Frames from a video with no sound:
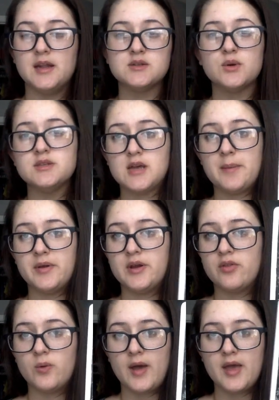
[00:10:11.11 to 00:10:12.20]
It's going to happen
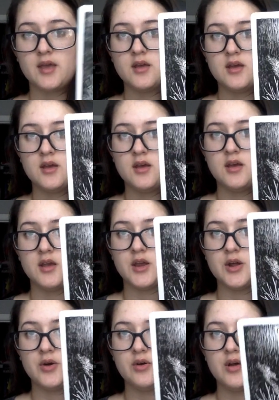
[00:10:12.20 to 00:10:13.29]
either way, you
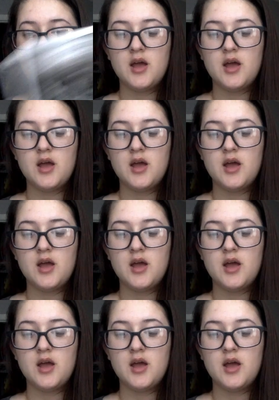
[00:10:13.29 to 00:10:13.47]
know?